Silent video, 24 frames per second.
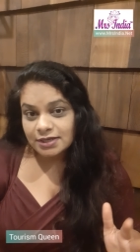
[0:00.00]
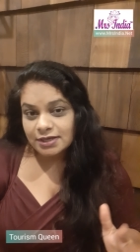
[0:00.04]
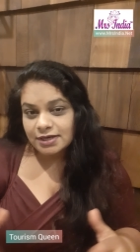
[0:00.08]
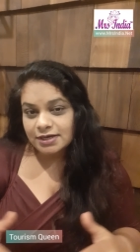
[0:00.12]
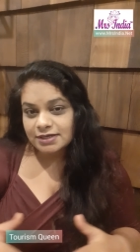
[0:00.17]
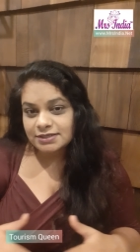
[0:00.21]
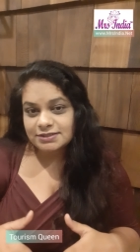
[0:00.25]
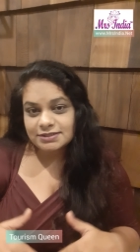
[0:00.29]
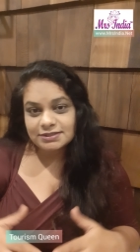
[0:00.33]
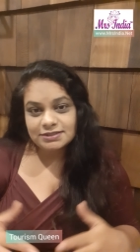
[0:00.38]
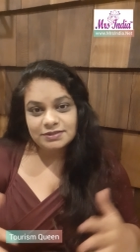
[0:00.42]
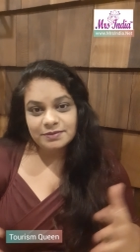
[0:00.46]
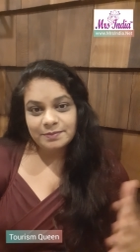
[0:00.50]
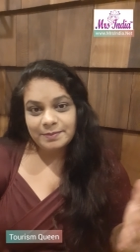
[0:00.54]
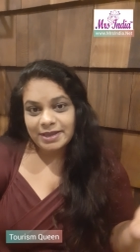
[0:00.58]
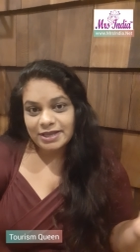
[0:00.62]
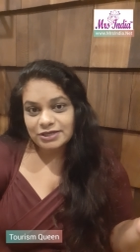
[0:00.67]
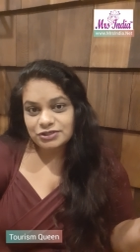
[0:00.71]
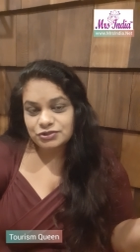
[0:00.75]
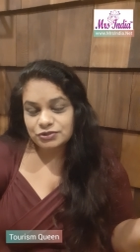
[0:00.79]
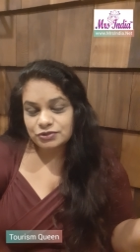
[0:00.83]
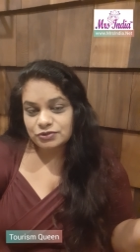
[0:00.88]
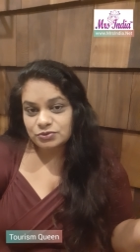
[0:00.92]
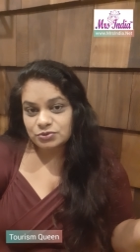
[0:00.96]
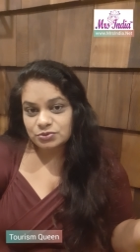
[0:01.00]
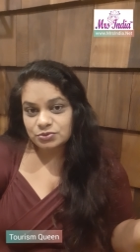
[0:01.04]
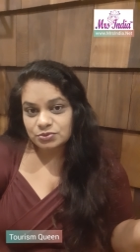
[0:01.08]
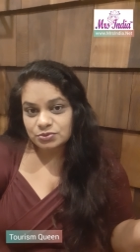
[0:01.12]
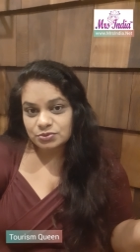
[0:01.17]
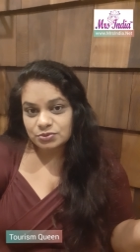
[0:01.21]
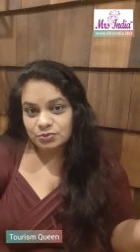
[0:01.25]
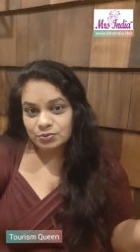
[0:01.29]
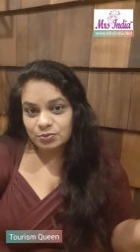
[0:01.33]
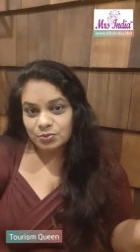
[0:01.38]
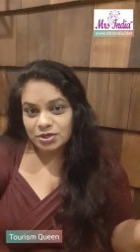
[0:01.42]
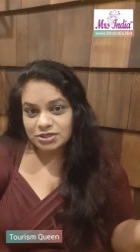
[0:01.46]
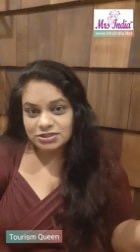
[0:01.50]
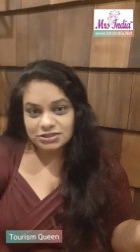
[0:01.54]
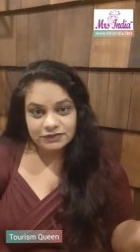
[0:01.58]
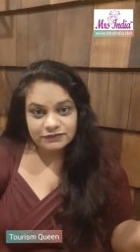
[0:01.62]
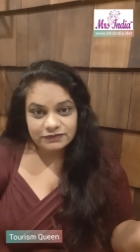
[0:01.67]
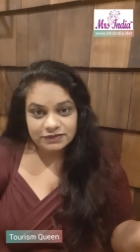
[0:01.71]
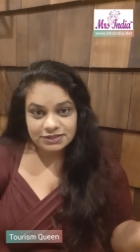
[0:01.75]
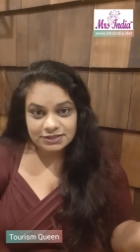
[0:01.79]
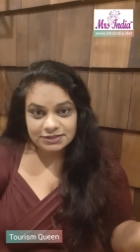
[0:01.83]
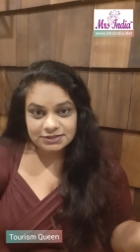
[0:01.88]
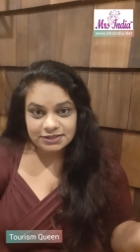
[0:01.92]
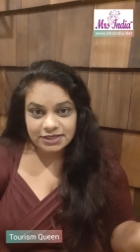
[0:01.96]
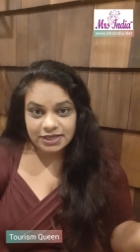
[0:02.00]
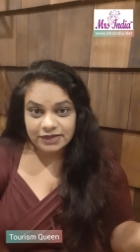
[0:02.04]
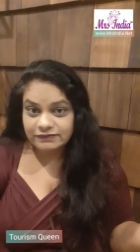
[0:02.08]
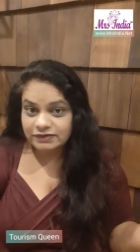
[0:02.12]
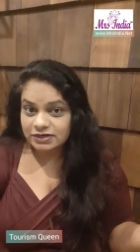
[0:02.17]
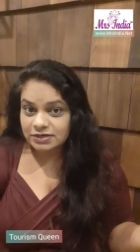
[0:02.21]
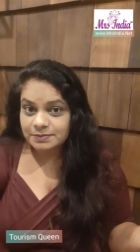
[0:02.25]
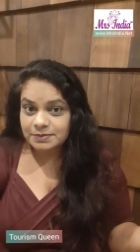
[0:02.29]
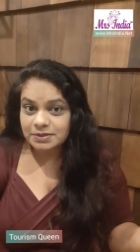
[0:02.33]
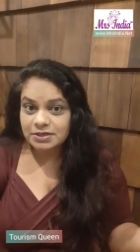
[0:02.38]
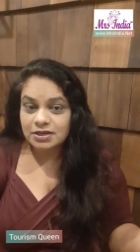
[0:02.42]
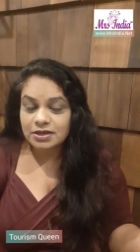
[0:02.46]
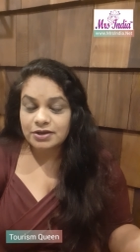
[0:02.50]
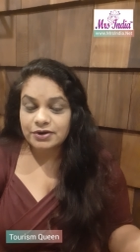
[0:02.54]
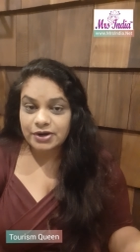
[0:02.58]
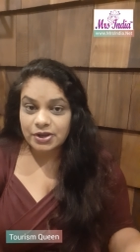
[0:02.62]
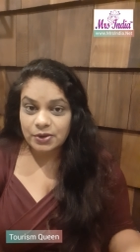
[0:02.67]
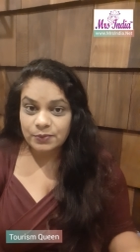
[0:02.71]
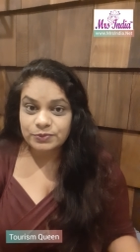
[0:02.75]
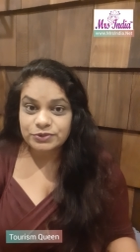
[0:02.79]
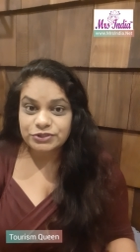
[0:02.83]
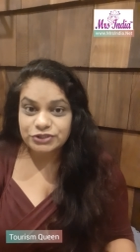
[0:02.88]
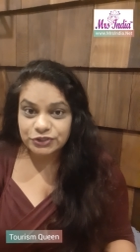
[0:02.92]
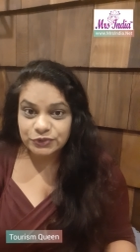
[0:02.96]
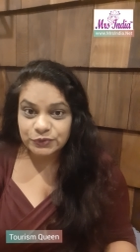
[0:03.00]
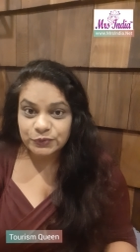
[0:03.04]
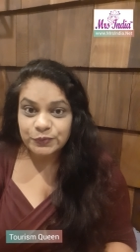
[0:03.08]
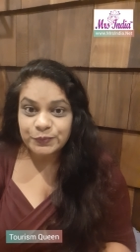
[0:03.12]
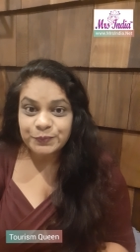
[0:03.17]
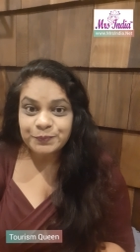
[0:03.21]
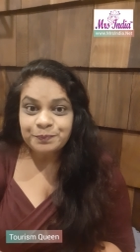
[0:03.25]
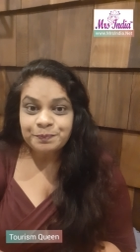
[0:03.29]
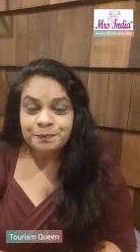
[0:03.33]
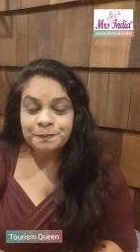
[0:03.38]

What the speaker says: It's just a matter whatever is available around you.